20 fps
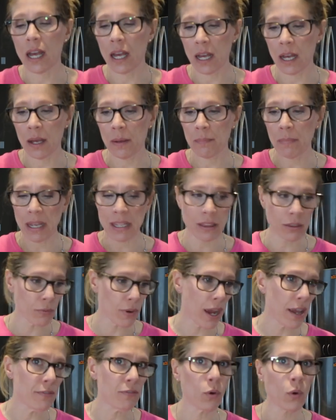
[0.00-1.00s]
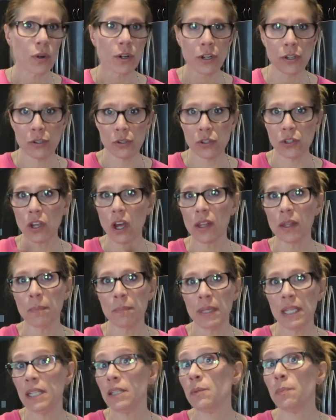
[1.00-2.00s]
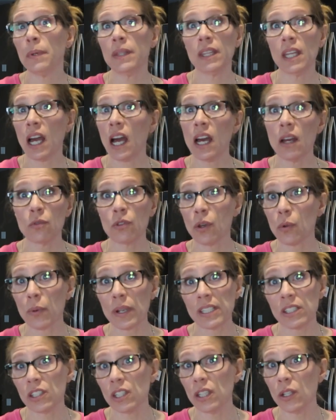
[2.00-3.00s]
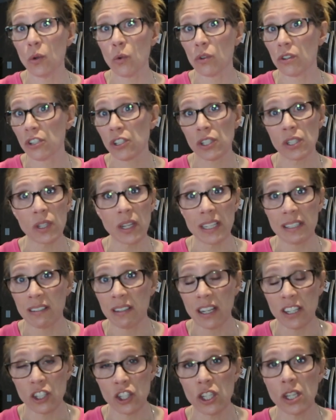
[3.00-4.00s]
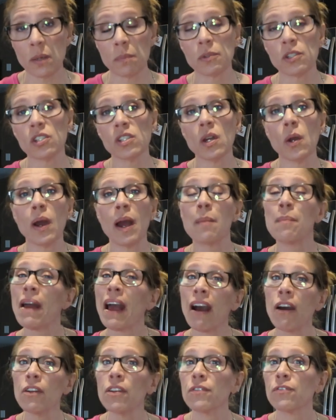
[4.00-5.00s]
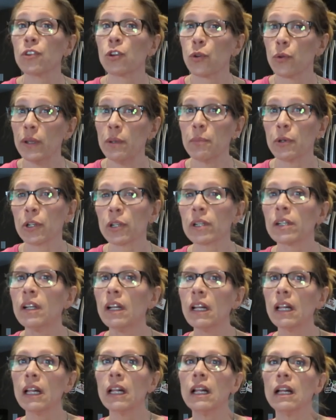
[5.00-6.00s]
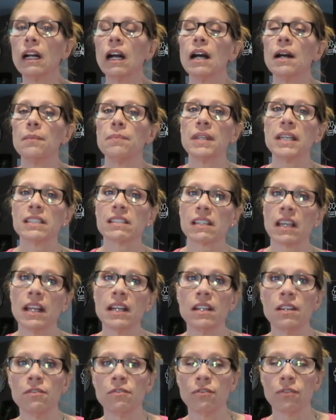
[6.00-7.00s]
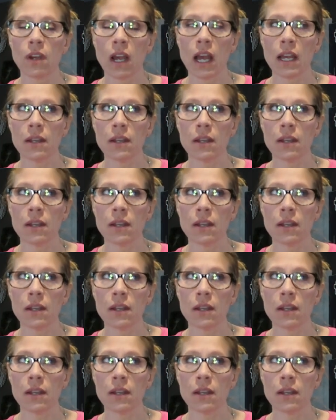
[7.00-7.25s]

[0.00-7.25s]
My Thrive order, you saw the meat, but the rest of the order still has not shipped. So I'm out of creamer. That's kind of,